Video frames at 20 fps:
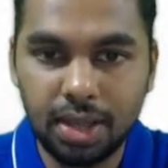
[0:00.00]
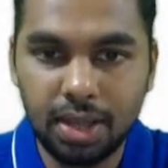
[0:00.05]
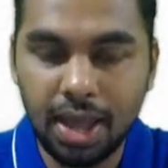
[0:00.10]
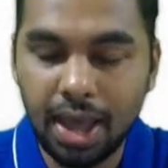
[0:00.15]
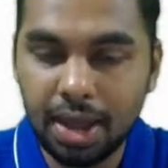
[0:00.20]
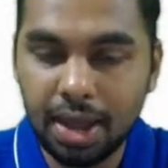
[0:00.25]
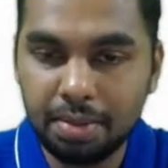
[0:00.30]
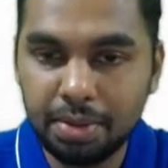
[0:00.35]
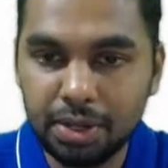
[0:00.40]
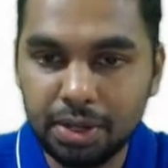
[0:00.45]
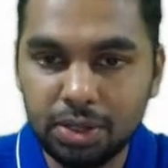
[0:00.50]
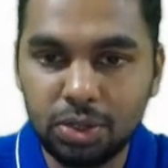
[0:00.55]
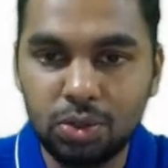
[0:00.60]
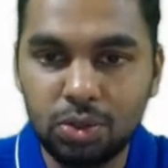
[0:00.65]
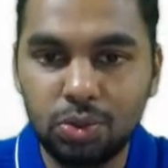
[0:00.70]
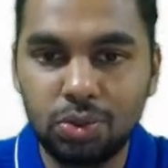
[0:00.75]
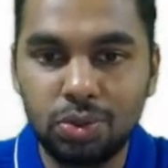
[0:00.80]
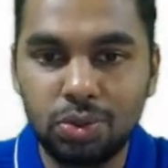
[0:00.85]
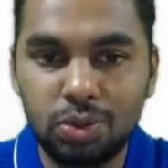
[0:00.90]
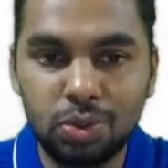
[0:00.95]
and many
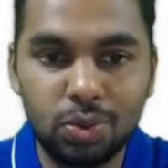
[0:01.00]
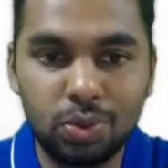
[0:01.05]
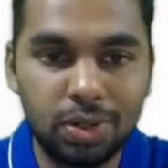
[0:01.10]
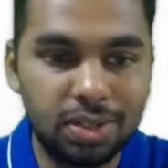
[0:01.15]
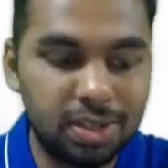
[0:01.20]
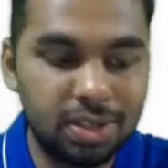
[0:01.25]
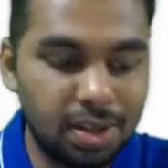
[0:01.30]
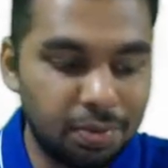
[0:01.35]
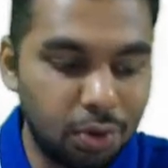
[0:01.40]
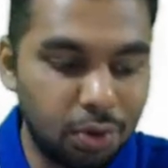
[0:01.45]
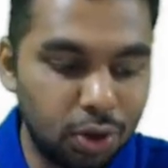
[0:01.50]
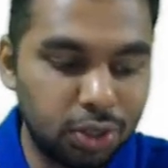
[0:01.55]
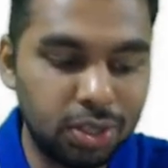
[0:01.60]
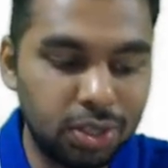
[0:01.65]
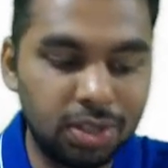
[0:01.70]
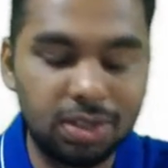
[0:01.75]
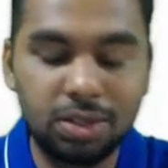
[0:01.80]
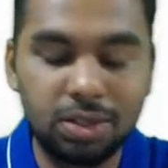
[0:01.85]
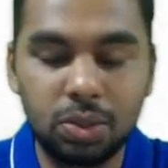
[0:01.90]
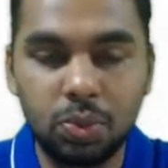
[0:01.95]
students are
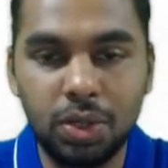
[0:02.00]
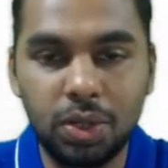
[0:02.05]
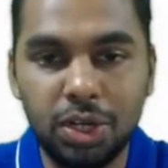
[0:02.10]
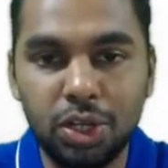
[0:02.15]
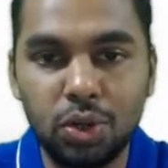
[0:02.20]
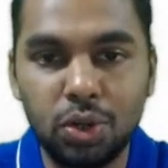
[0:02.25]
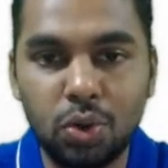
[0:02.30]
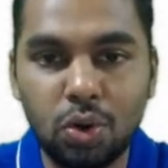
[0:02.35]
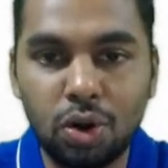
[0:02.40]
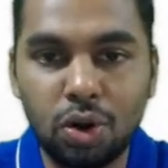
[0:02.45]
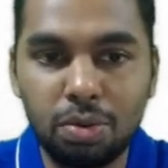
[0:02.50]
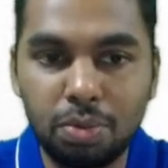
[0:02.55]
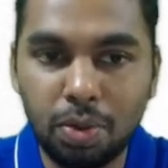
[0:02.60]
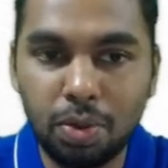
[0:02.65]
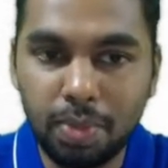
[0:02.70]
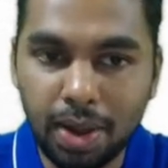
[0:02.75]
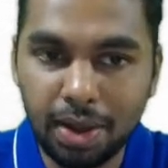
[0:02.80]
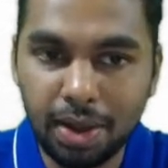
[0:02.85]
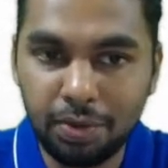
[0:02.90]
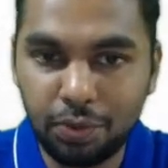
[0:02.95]
watching this video on
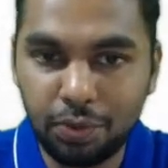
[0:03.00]
mobile